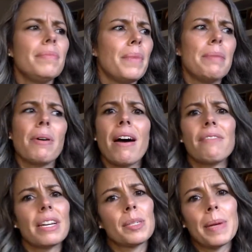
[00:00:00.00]
People have
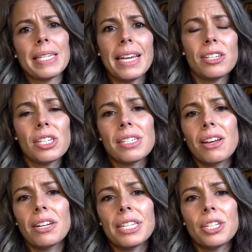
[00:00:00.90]
expectations
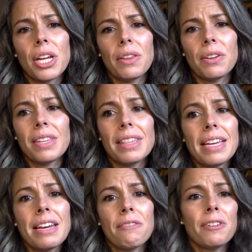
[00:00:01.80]
on each other that they
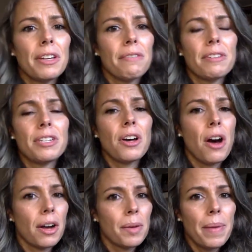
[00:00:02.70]
never even
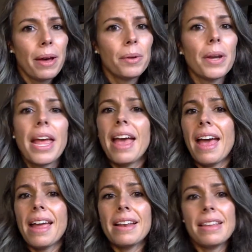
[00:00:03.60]
talk about,
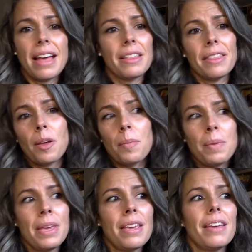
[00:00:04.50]
and yet they'll
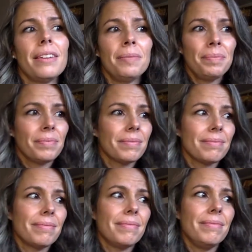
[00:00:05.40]
be
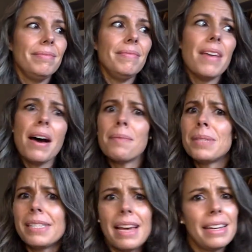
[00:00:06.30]

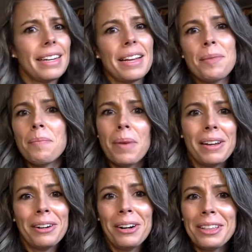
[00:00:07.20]
upset and
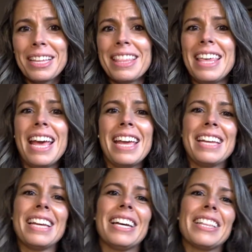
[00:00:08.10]
butthurt
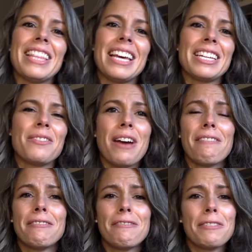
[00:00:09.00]
that you
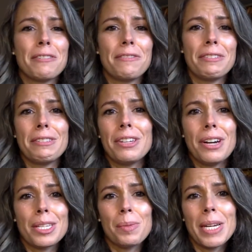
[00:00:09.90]
haven't fulfilled their
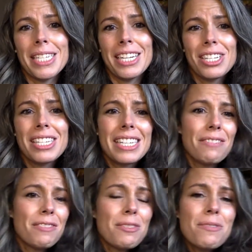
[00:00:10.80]
expectations,
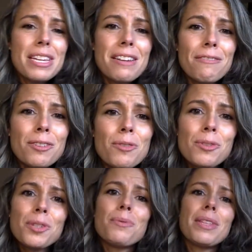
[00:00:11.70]
even though they never
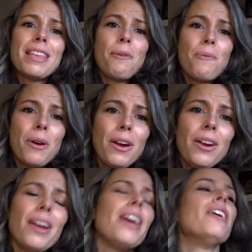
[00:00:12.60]
told you what they were.